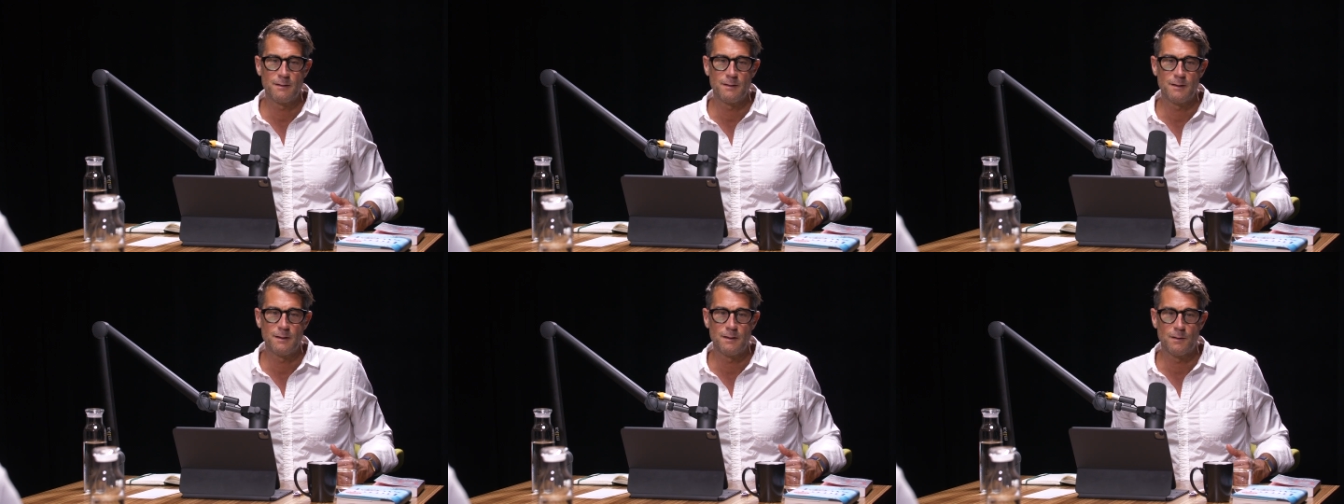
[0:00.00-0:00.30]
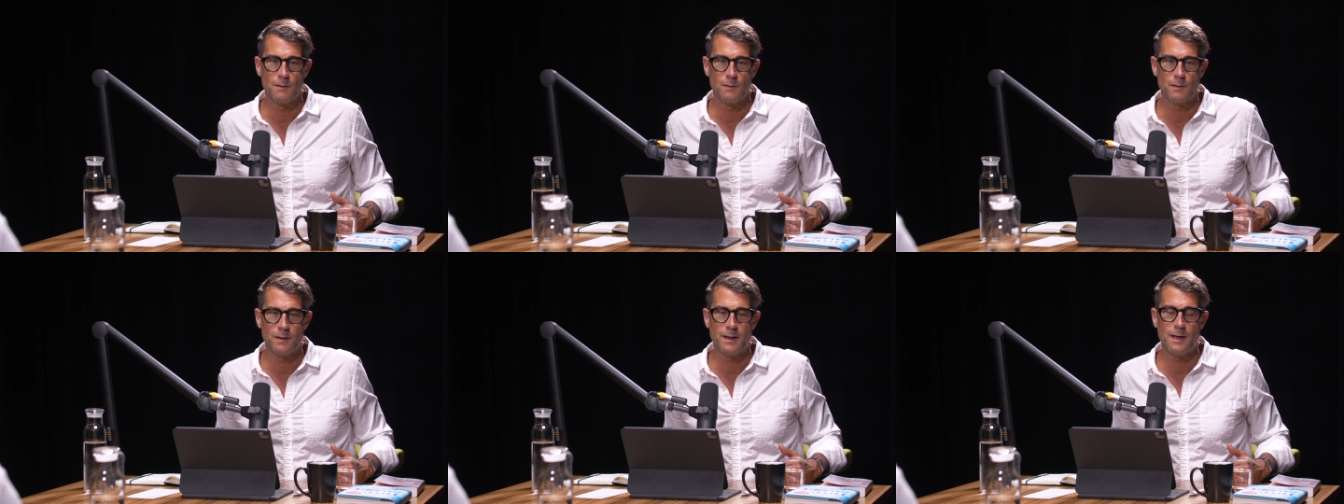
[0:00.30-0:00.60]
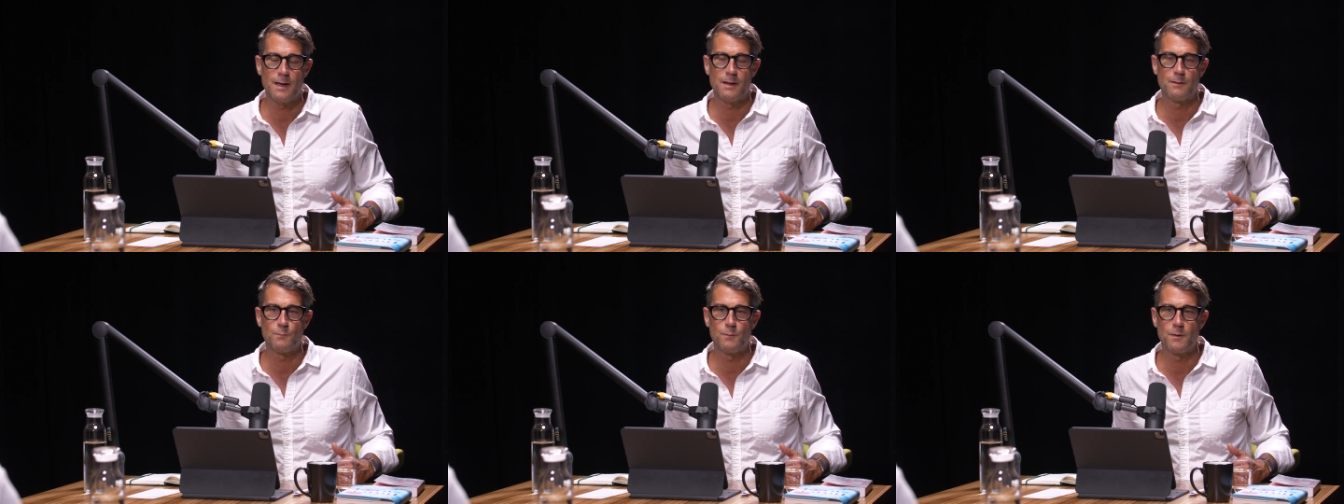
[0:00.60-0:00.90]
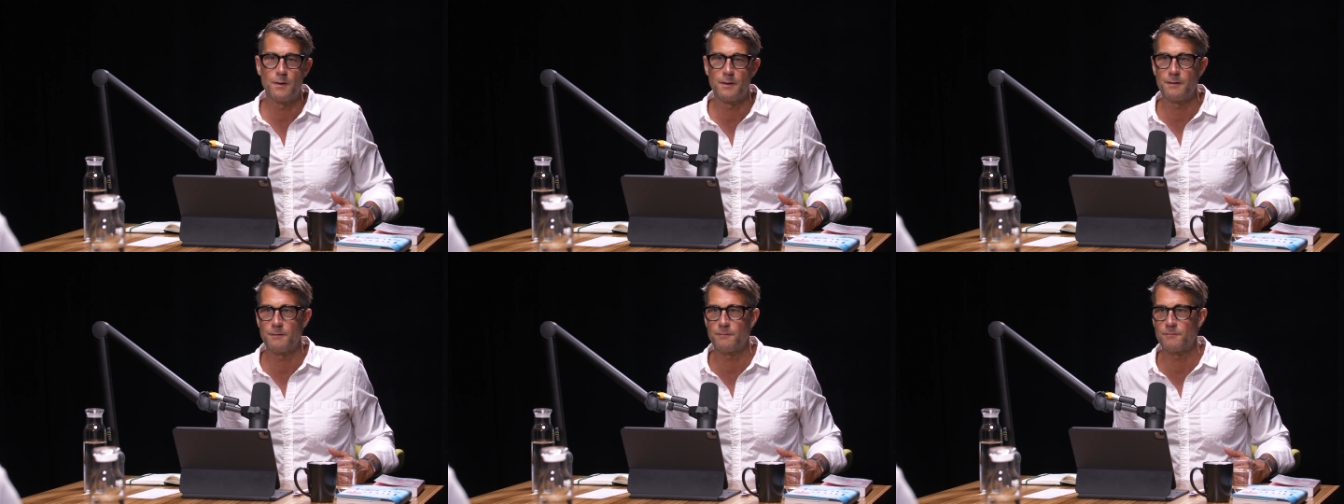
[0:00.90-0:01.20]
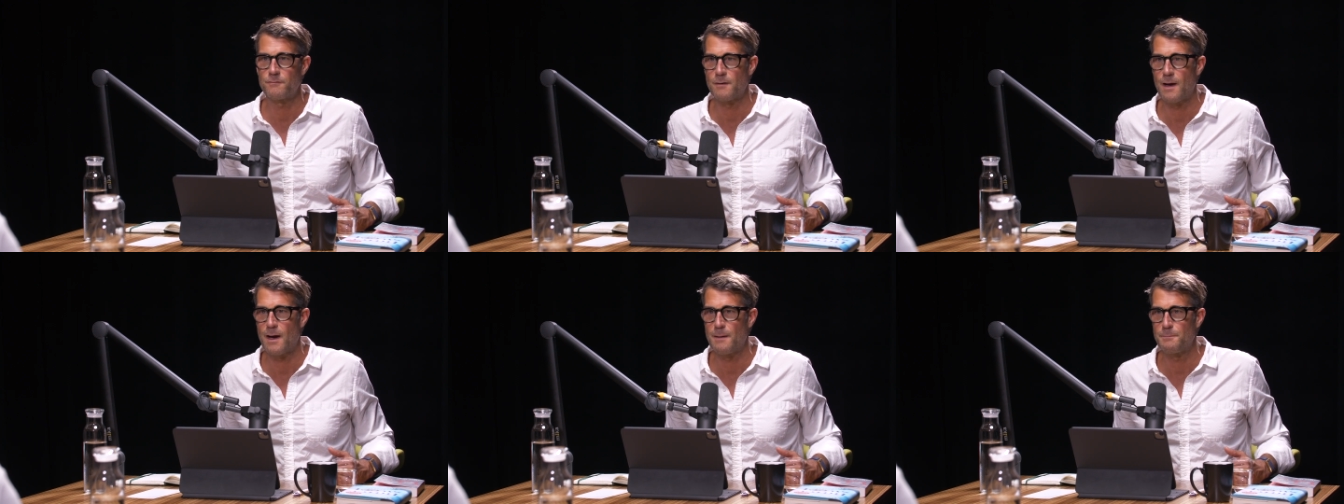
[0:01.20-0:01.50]
you know can one
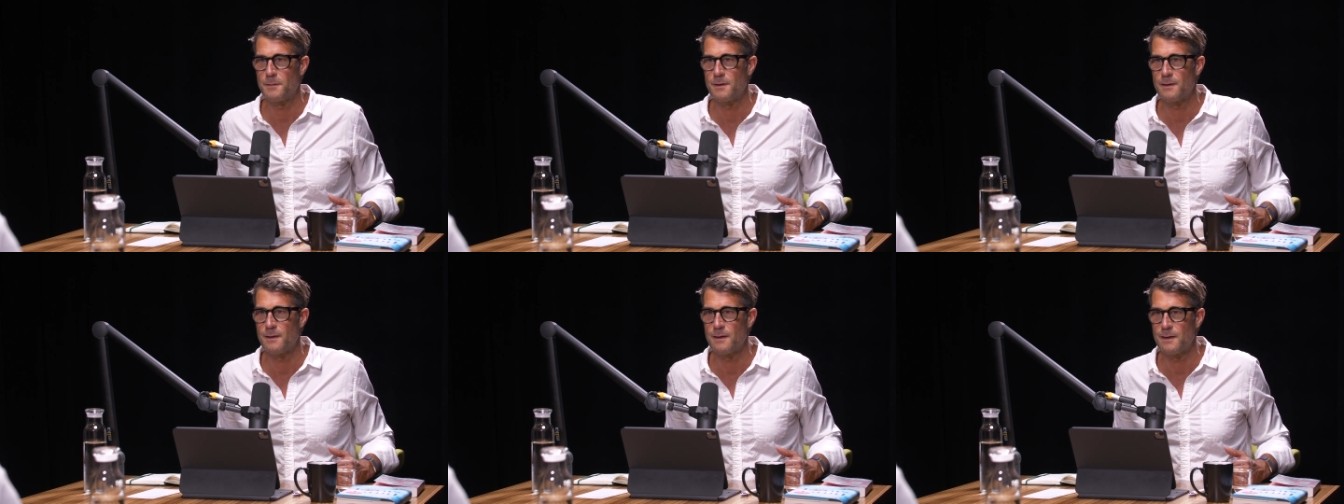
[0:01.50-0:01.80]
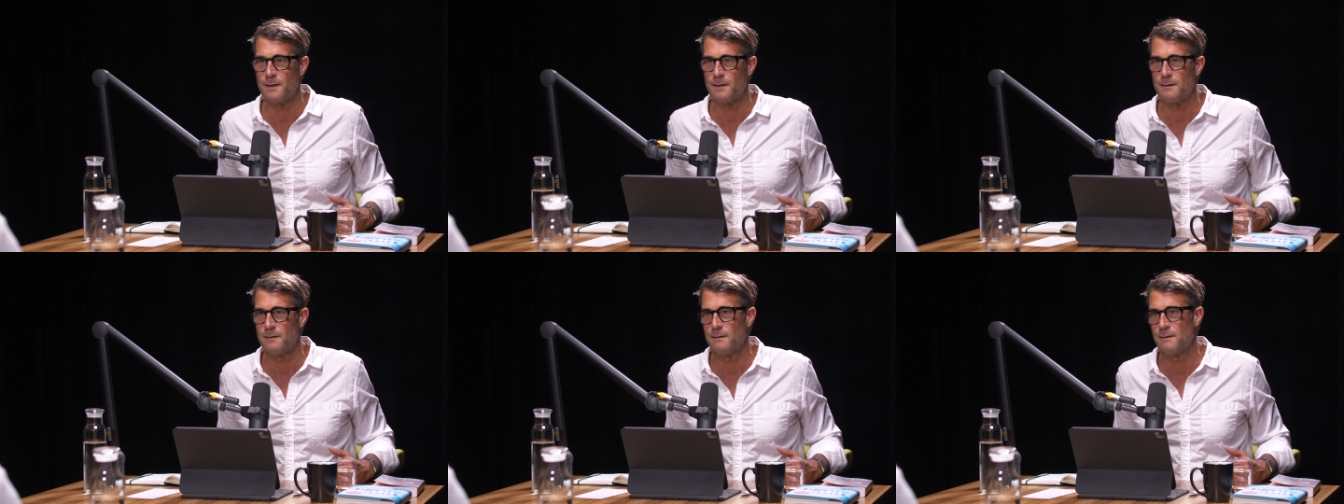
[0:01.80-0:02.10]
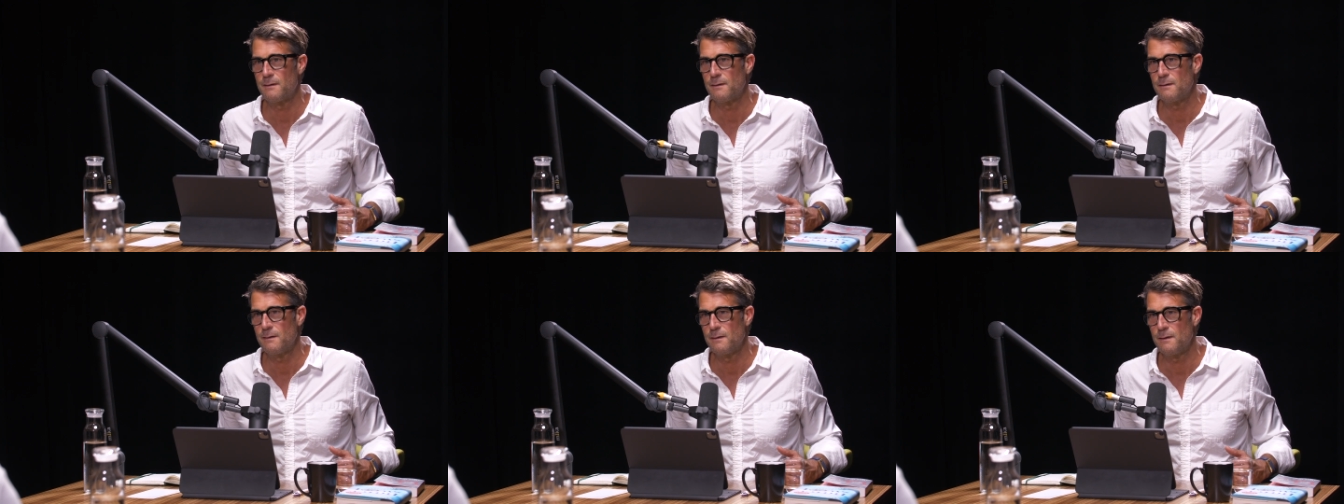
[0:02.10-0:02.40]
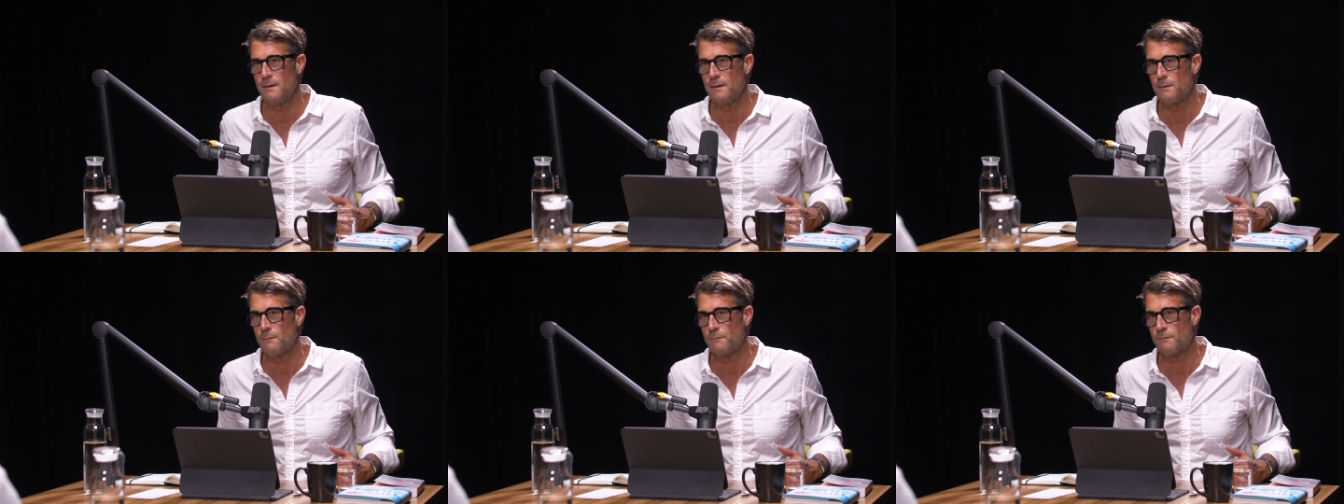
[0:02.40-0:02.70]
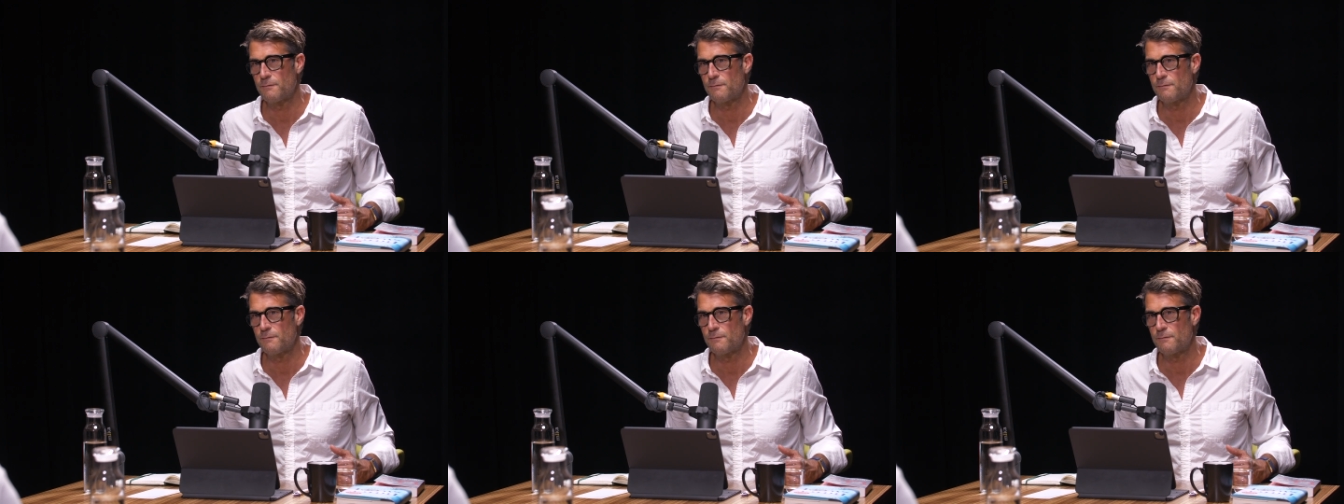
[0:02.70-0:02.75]
extrapolate you know